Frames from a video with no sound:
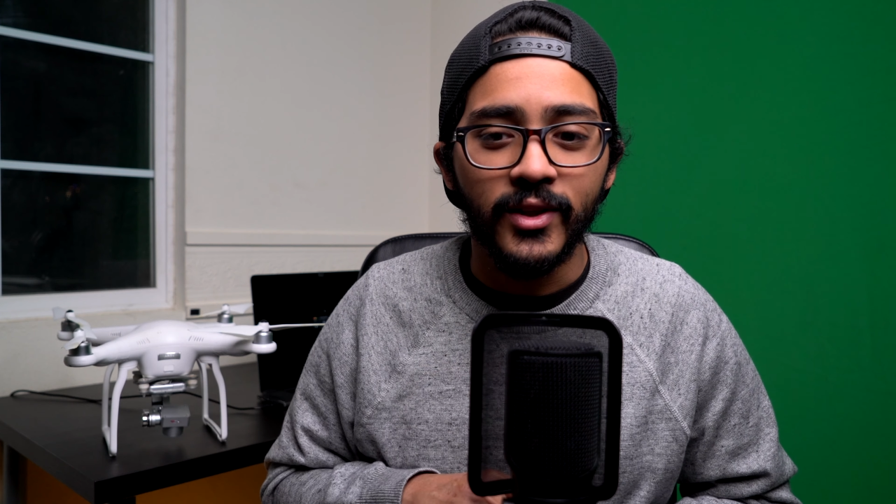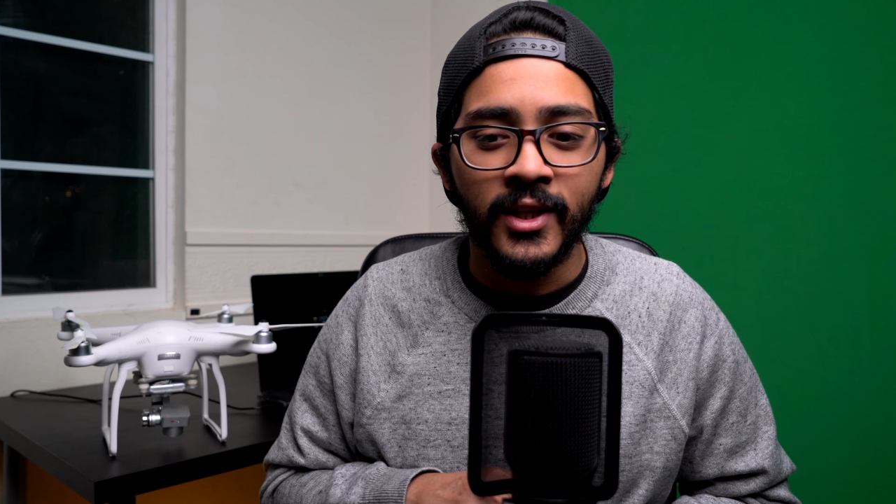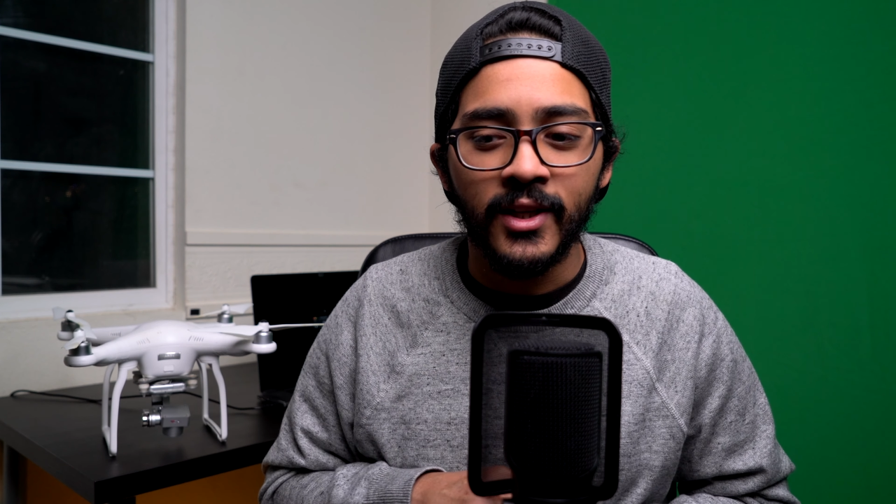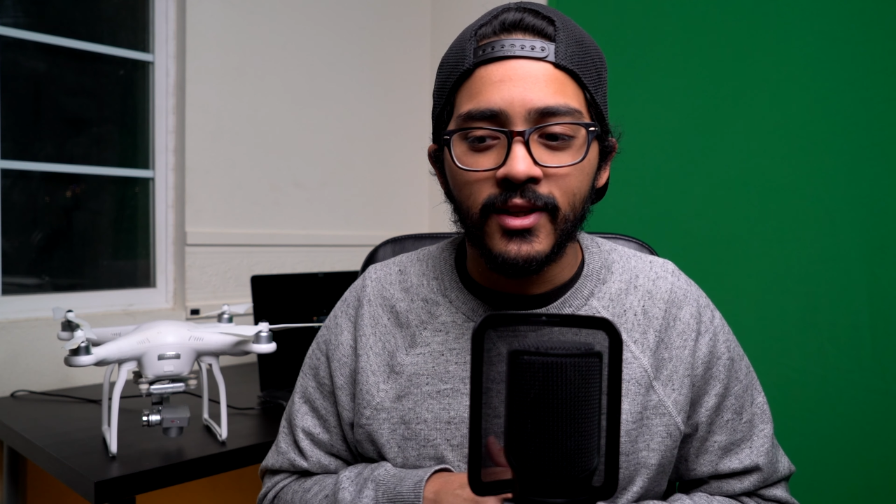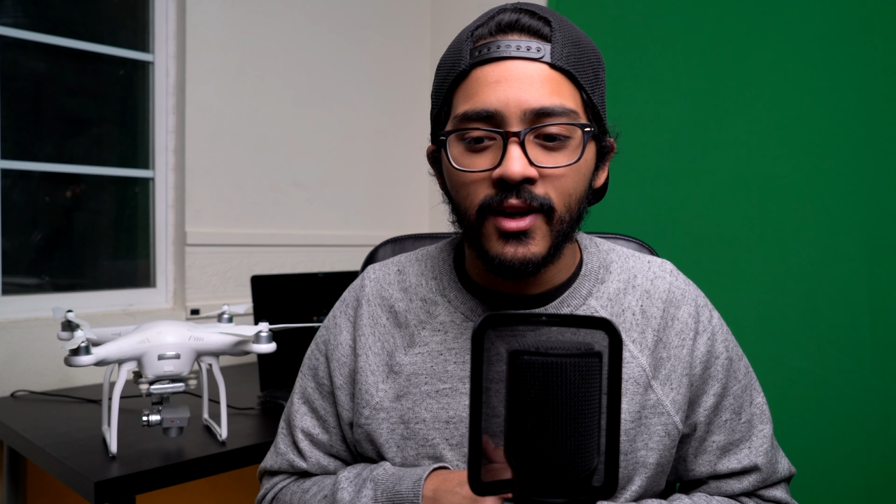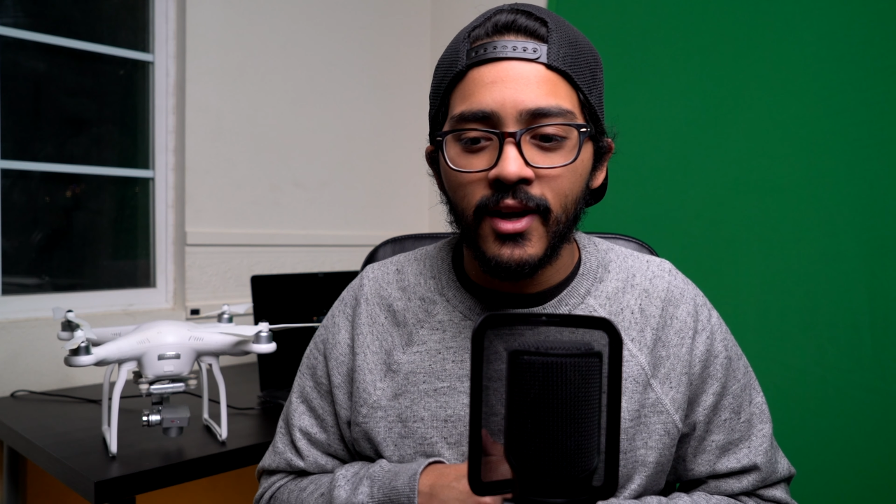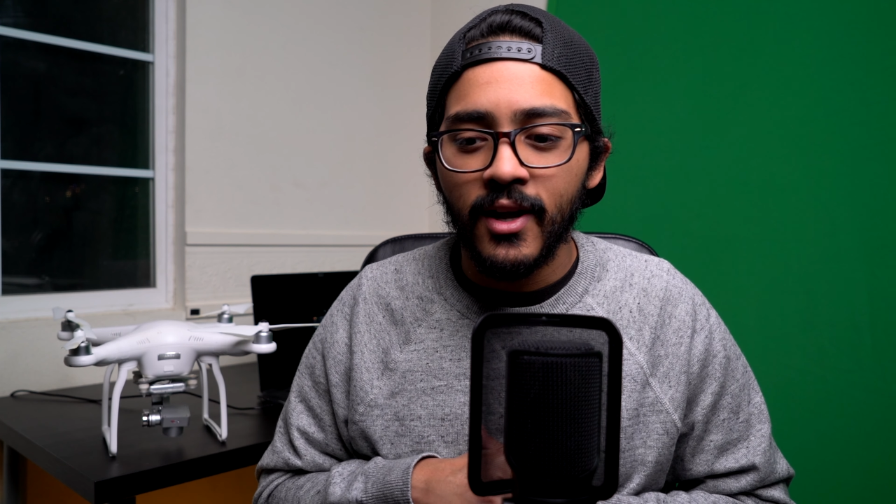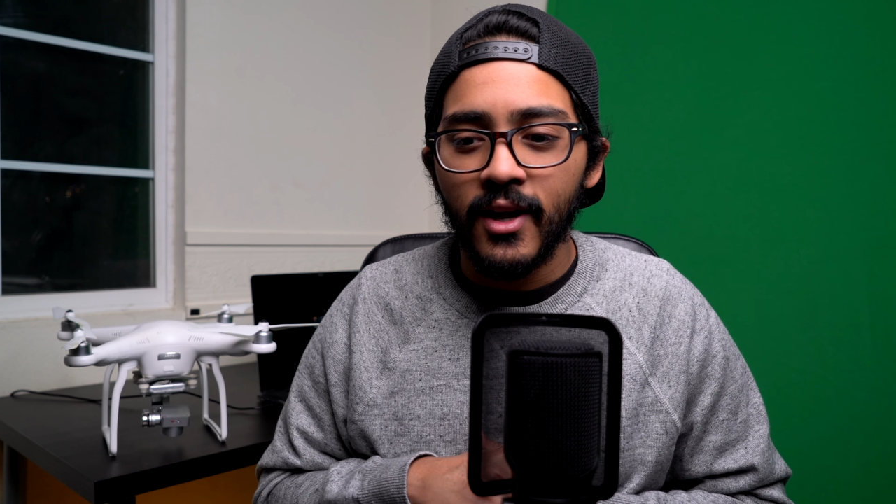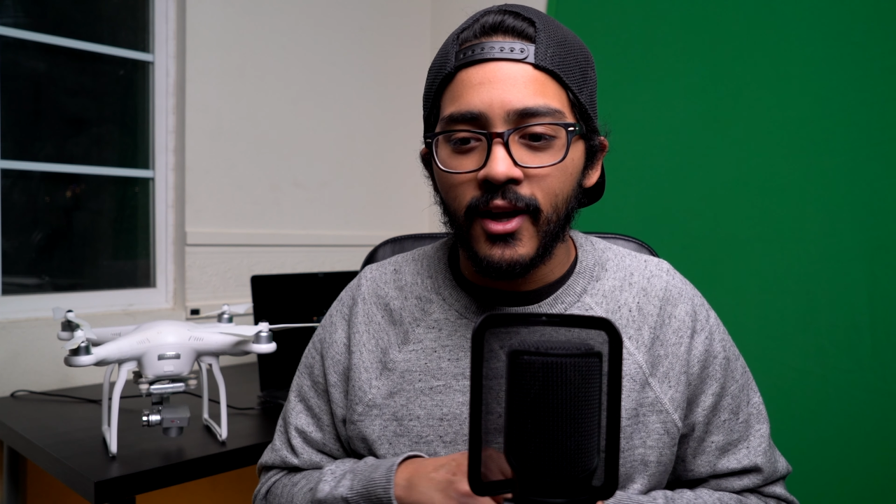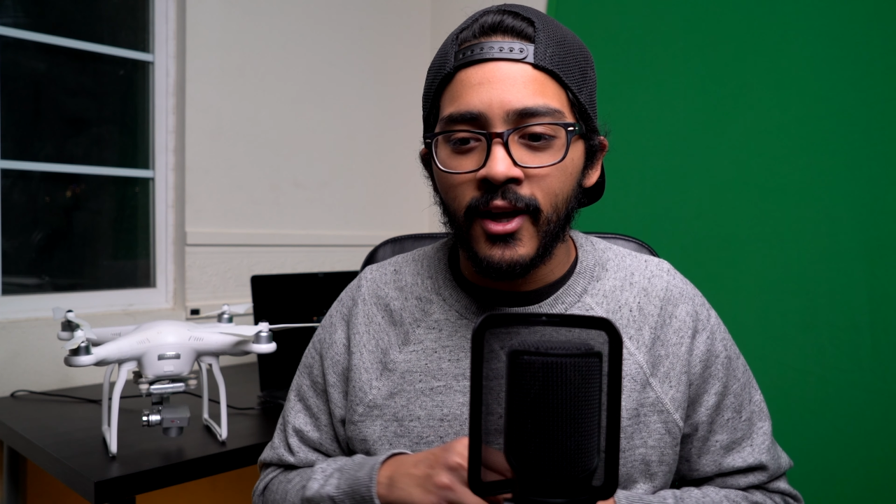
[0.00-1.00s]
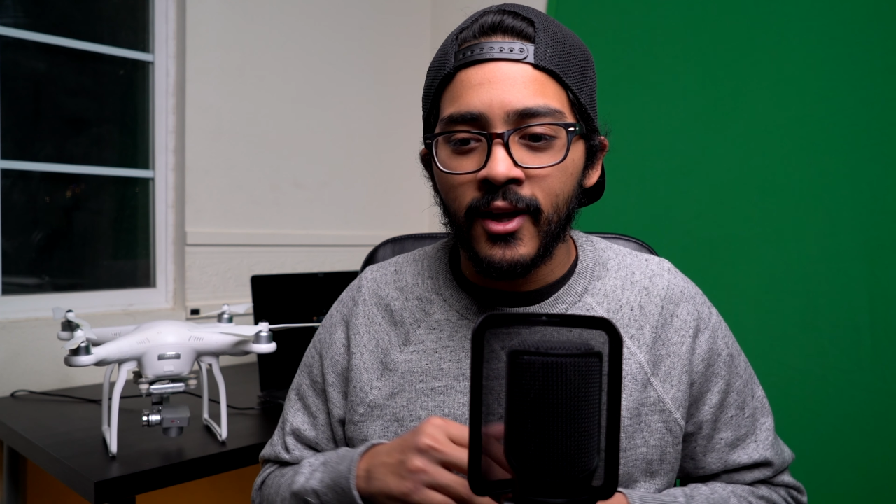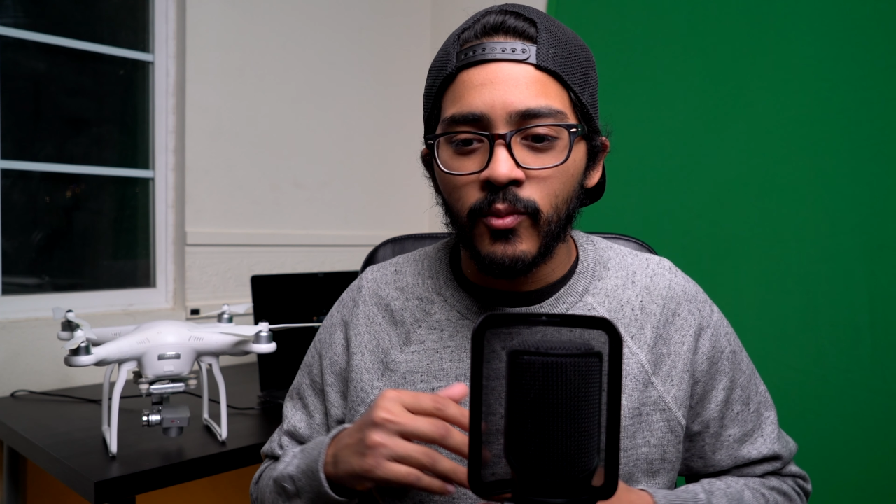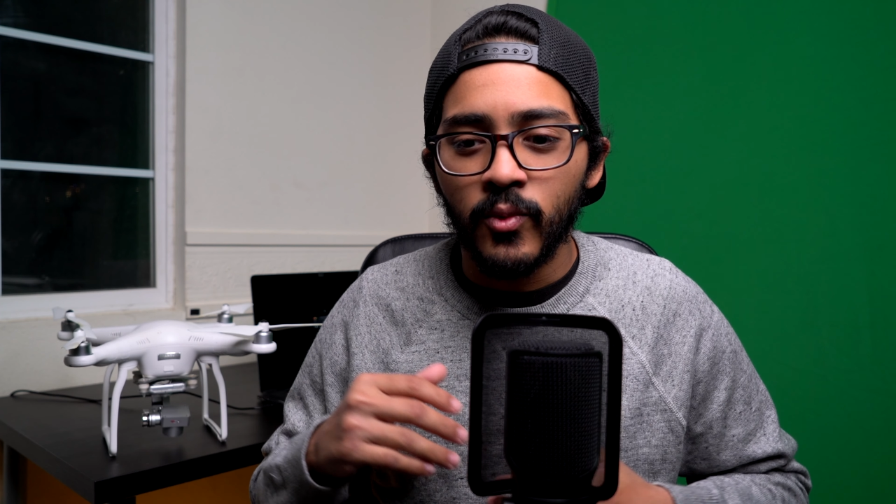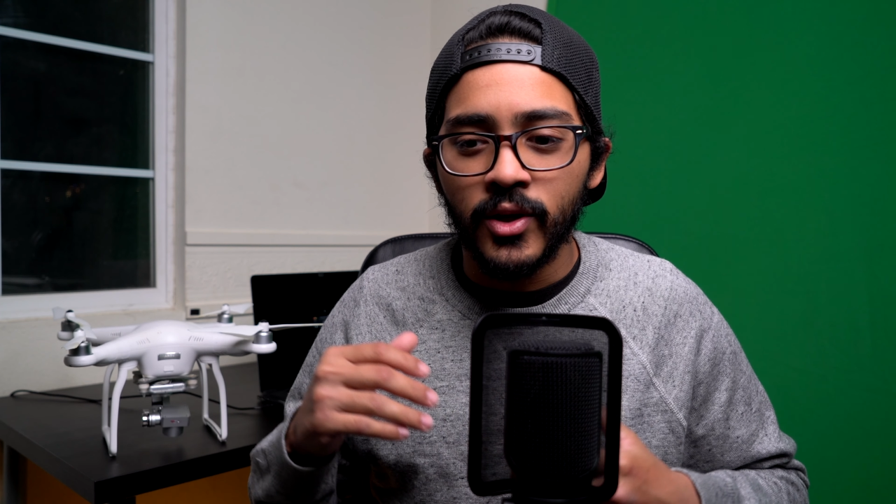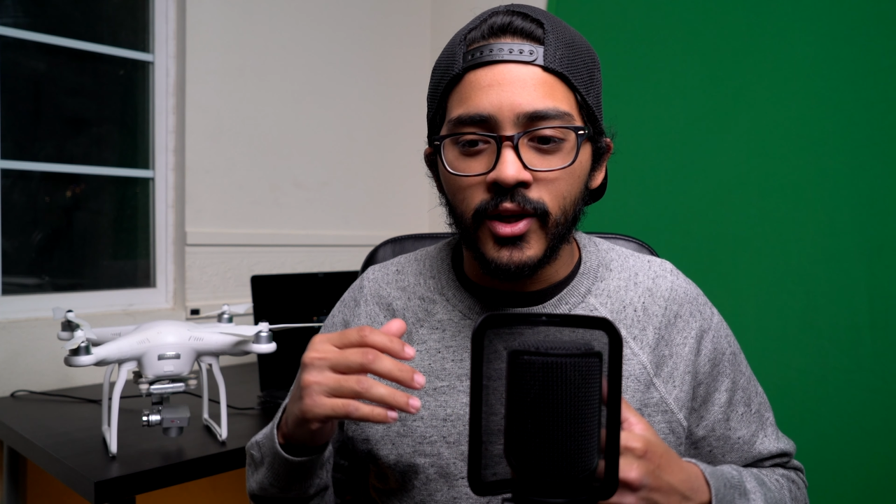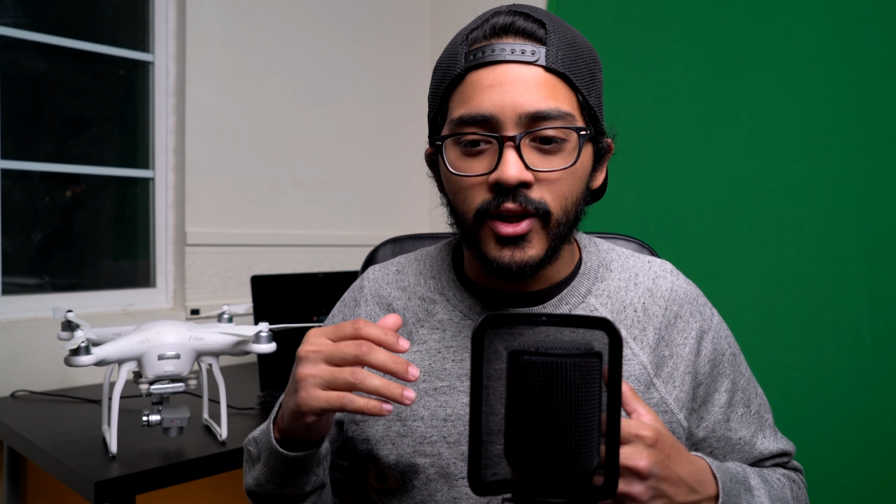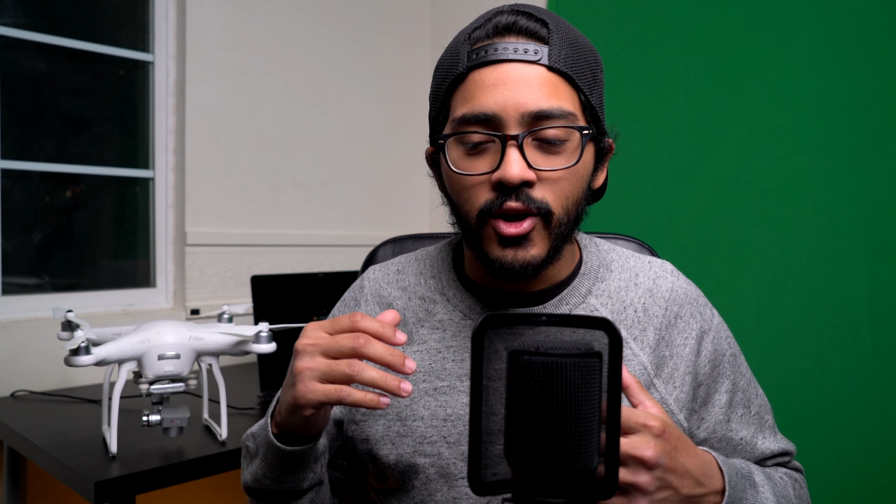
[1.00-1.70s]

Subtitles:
It would